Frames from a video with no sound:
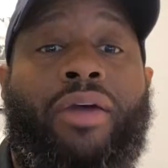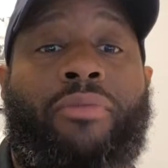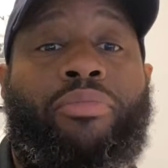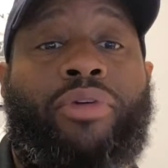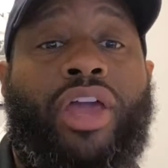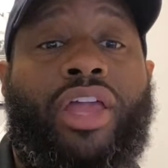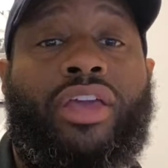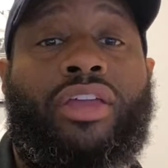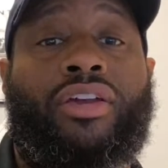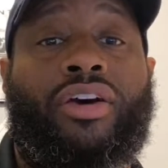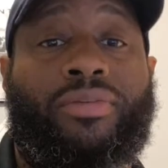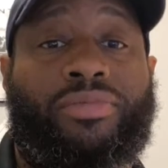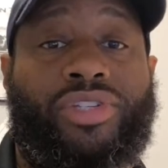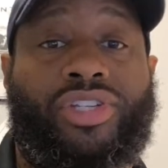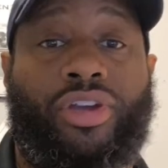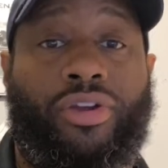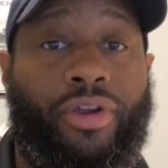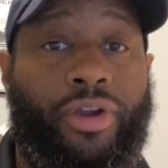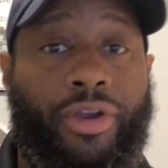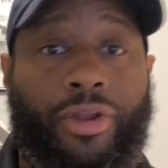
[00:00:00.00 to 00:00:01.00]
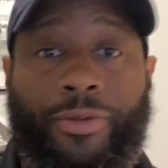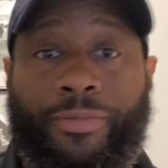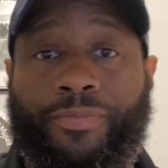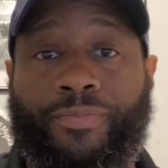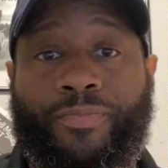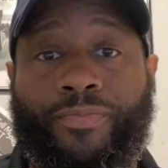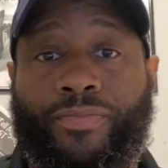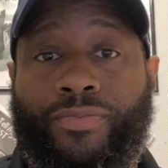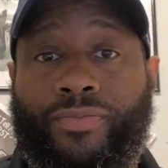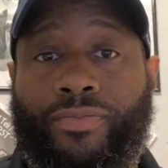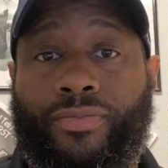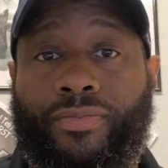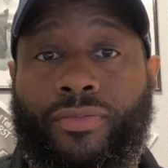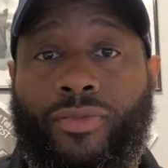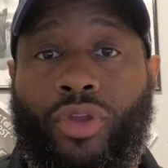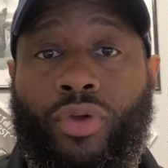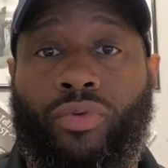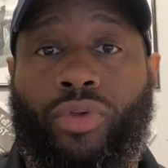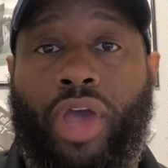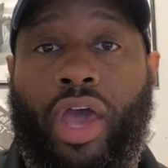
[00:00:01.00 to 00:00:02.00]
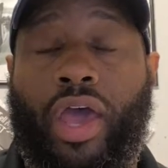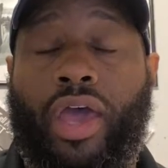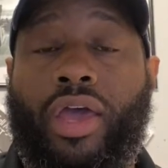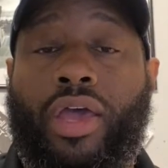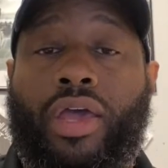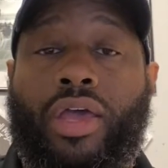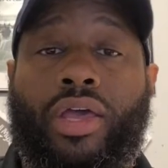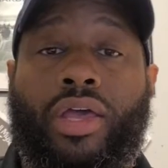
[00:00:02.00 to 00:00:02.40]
opinion, absurd. Okay?